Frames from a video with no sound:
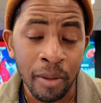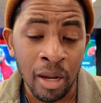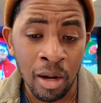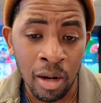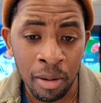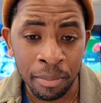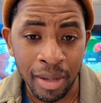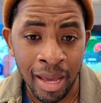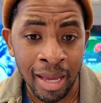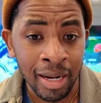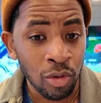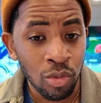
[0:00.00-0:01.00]

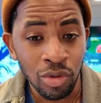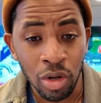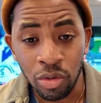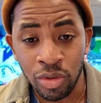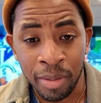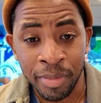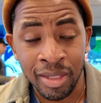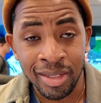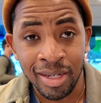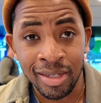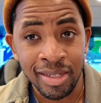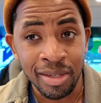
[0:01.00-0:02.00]
And who knows? I mean,
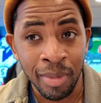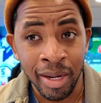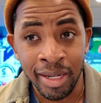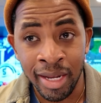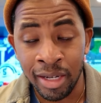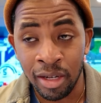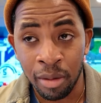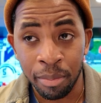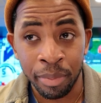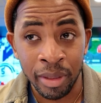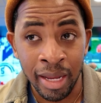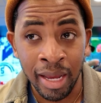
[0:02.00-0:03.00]
Tennessee might end up
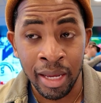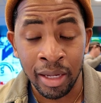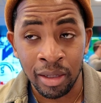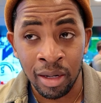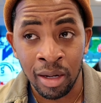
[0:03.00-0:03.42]
playing,